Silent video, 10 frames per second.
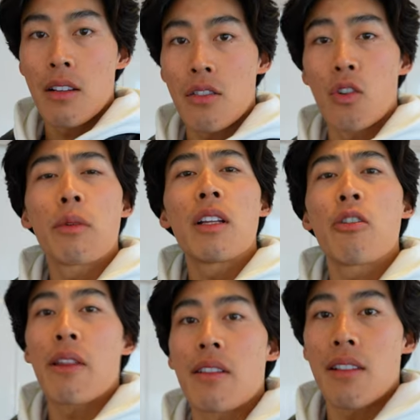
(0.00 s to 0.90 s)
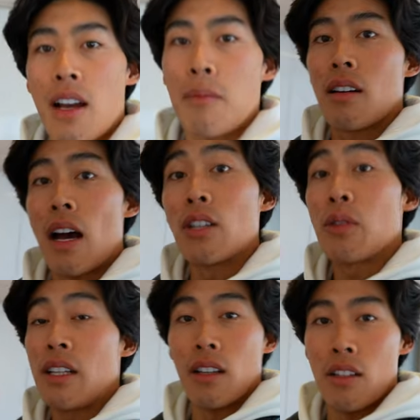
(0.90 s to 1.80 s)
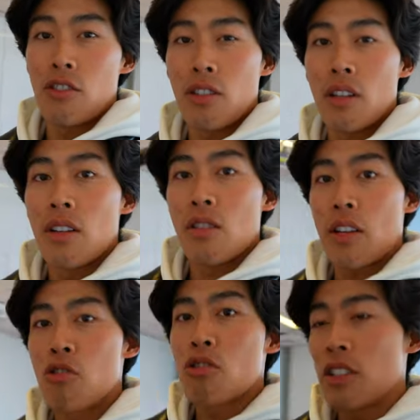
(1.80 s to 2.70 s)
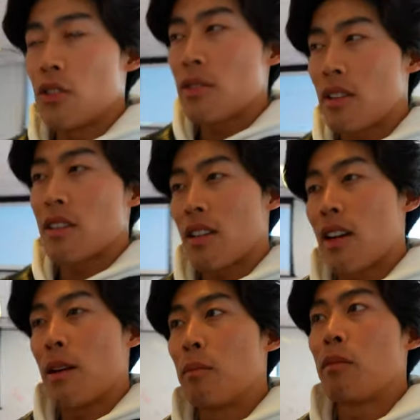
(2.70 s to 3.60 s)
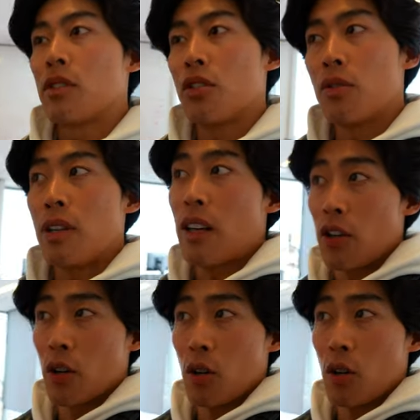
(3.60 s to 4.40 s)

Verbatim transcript: So normally around this time, I don't eat lunch, so I usually use this time to either